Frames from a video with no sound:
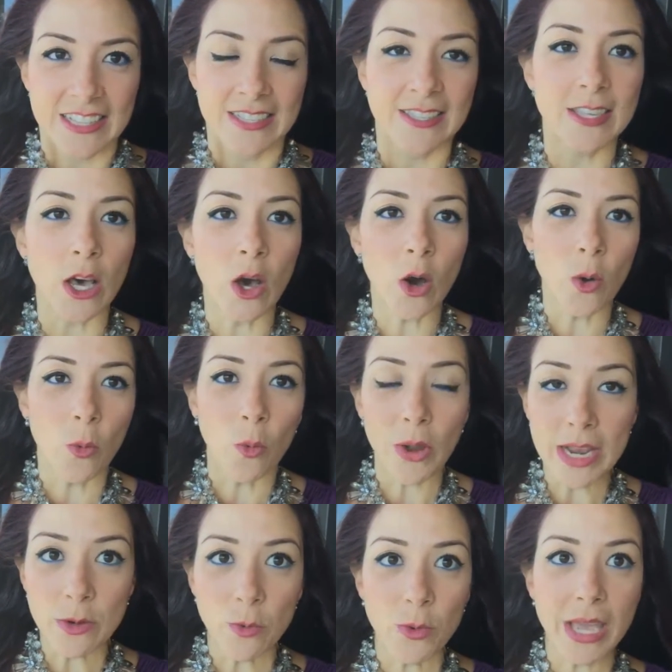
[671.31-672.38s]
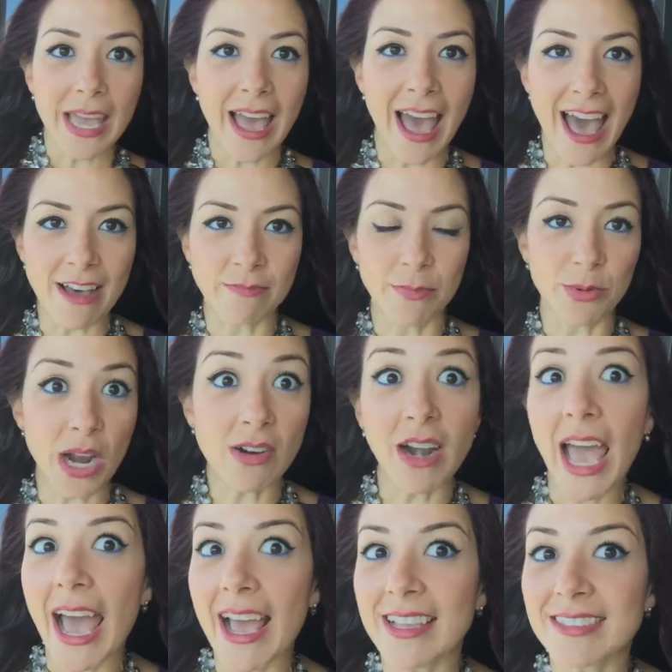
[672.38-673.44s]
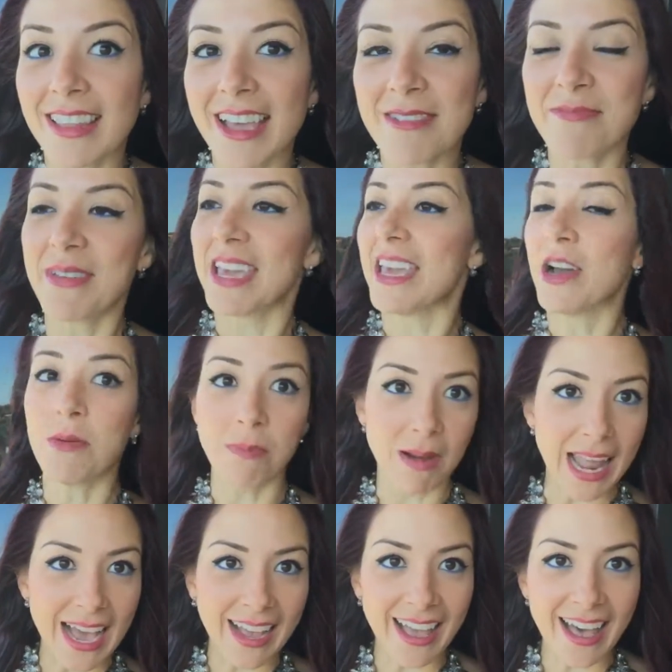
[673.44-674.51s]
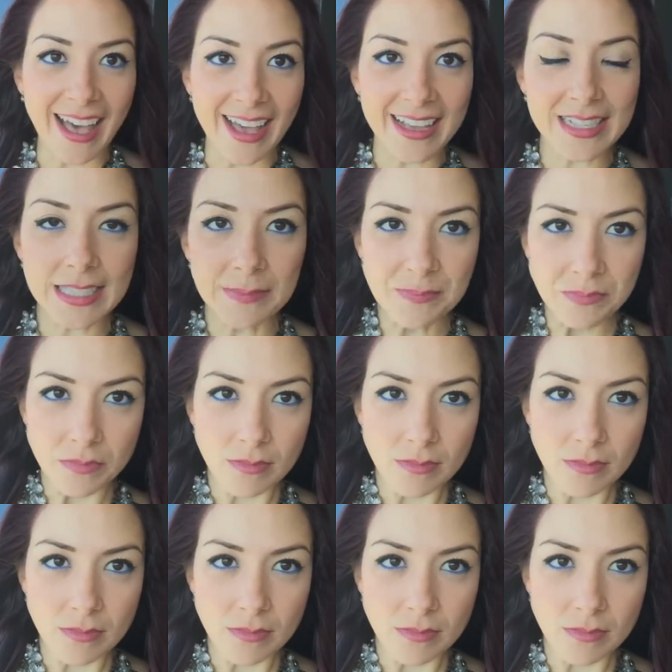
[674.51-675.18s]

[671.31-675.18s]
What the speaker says: So when we have brown eyes like me or black eyes,